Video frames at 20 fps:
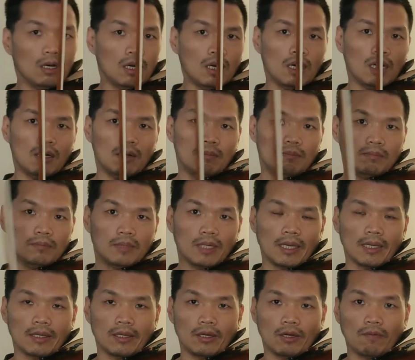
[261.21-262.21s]

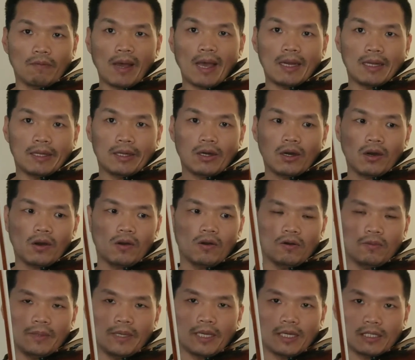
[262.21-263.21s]
violin
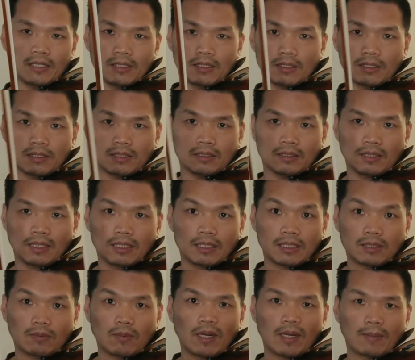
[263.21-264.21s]
hole, because
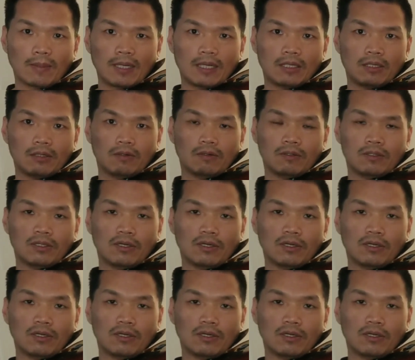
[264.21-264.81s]
this is what I'm gonna do.